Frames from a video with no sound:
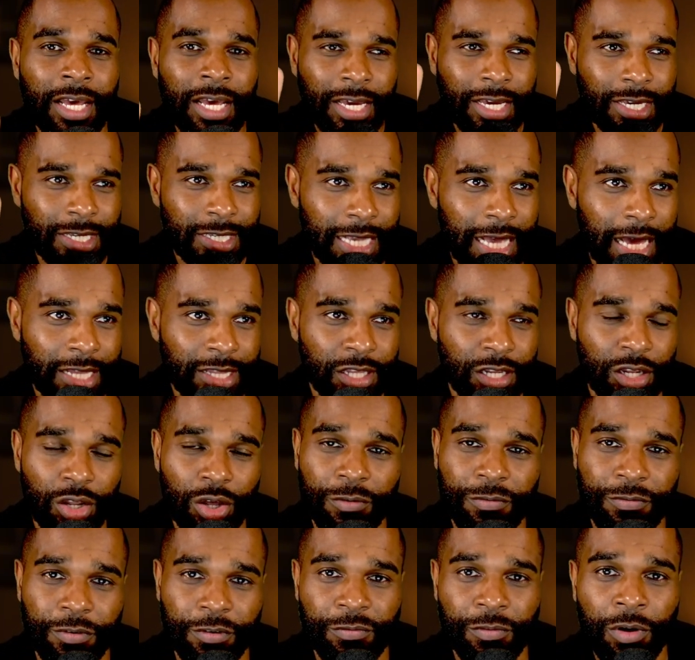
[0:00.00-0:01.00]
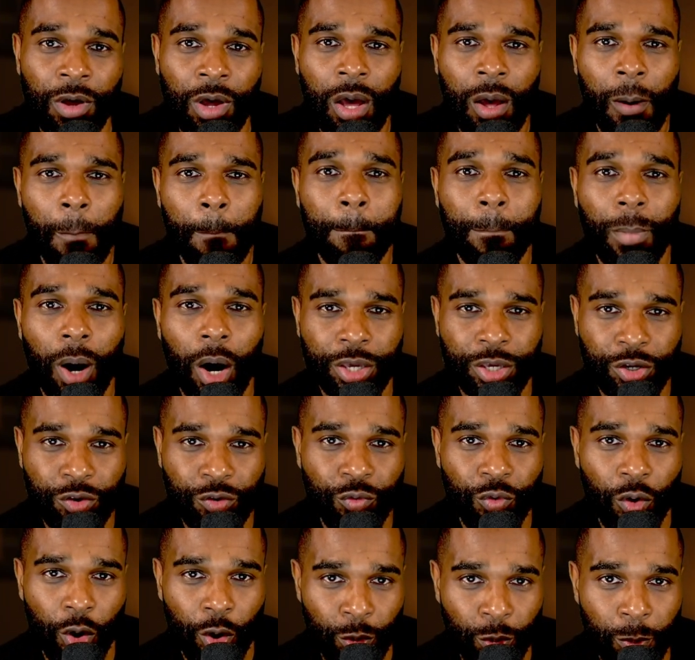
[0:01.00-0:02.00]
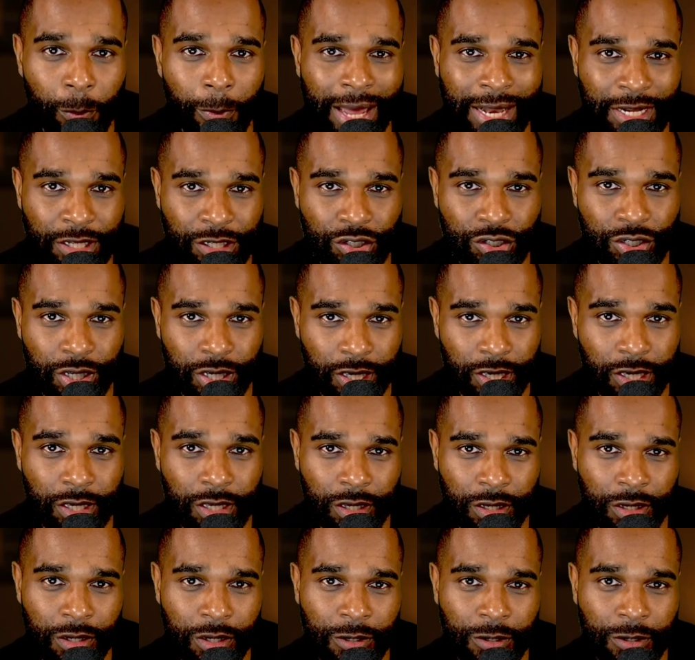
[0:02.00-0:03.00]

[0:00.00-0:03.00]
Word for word: He's had enough of micromanaging,